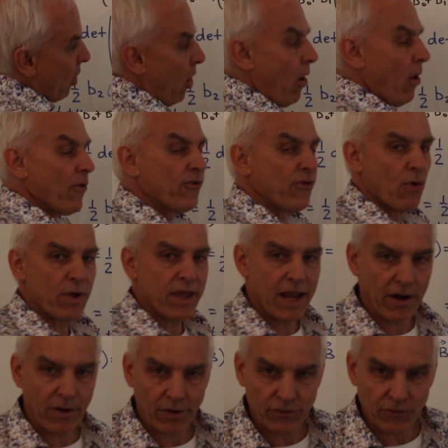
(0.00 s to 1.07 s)
also
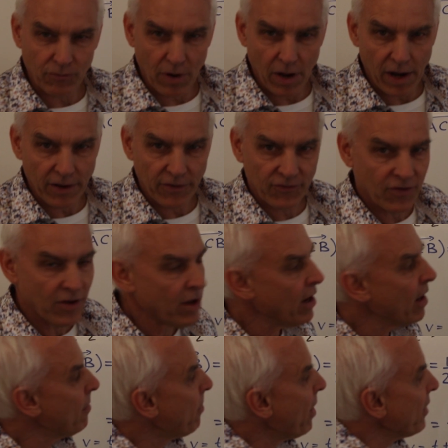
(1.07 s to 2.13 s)
characterized
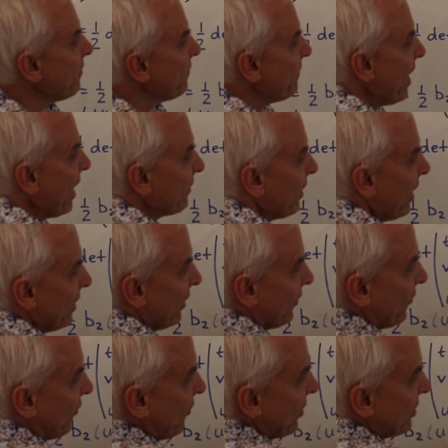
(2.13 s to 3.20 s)
by the fact that its